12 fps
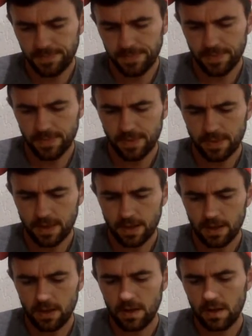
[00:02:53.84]

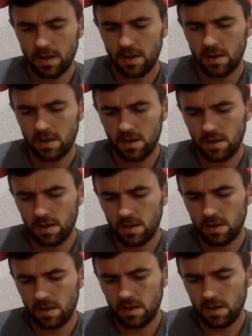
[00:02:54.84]

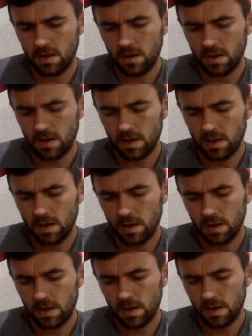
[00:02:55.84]

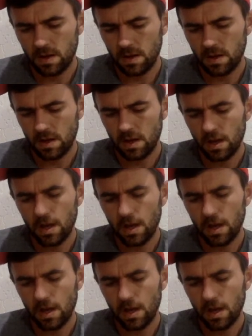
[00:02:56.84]
No one is speaking in this clip.